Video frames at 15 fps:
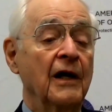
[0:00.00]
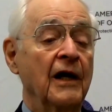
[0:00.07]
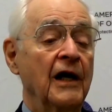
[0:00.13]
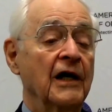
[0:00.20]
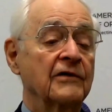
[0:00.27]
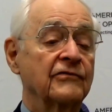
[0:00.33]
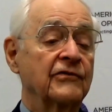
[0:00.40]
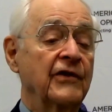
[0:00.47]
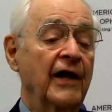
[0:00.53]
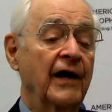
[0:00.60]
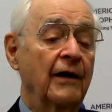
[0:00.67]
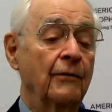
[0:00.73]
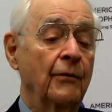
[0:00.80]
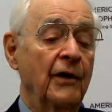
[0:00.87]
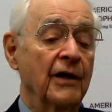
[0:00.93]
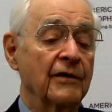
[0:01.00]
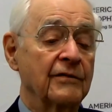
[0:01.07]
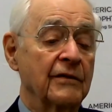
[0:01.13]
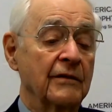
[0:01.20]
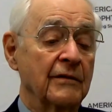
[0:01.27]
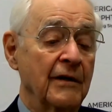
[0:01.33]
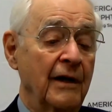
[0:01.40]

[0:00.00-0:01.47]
It's that with